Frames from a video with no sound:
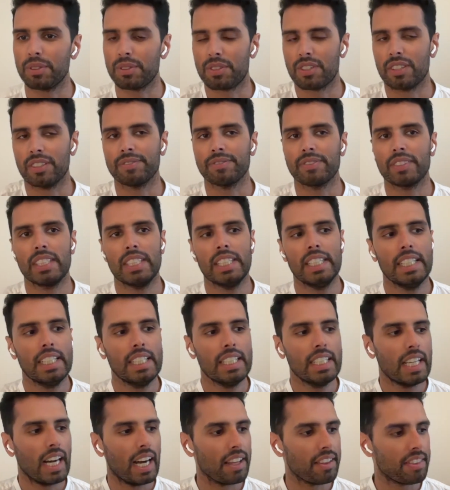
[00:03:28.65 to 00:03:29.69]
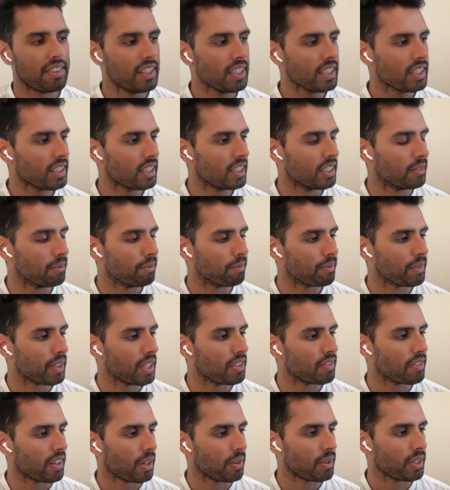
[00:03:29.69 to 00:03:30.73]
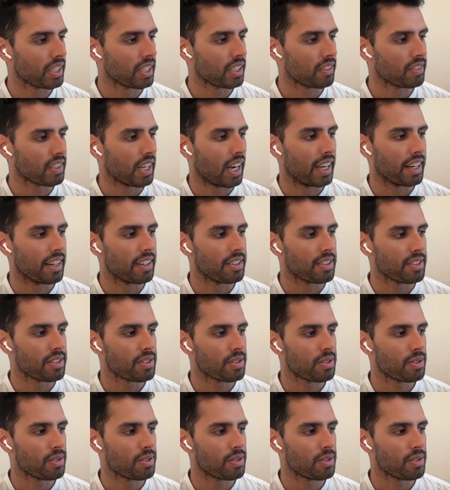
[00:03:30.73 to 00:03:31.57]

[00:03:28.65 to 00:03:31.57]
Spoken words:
So I think if I were to give guidance